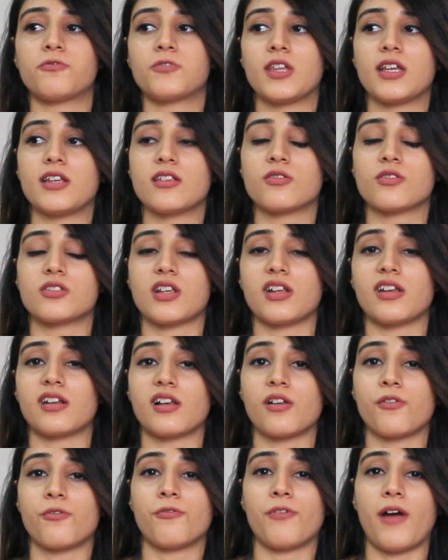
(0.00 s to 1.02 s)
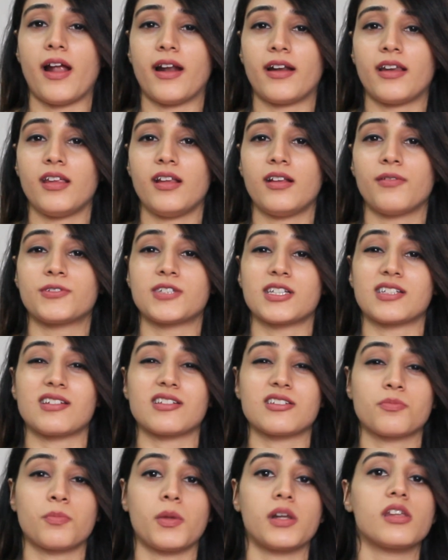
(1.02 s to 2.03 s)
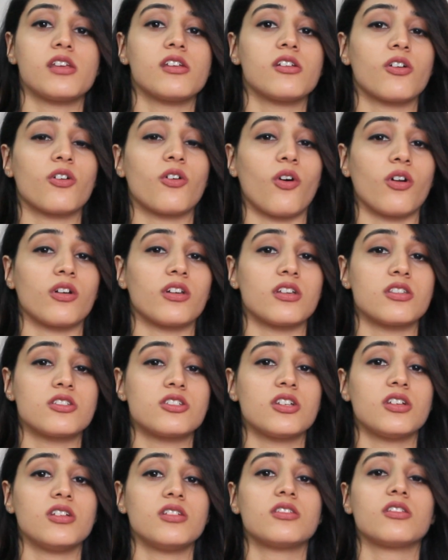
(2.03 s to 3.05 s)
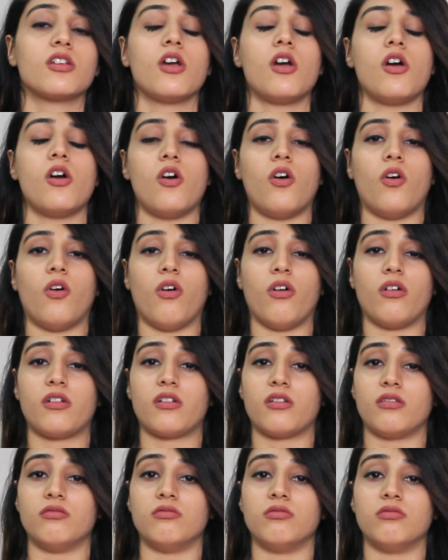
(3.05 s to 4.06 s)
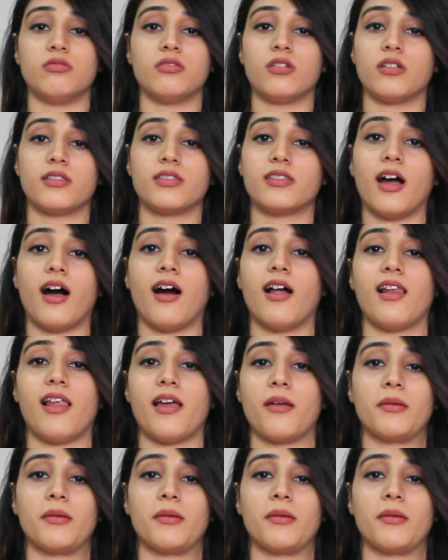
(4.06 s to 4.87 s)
things which are a little fatty, such as paneer or cottage cheese or dal.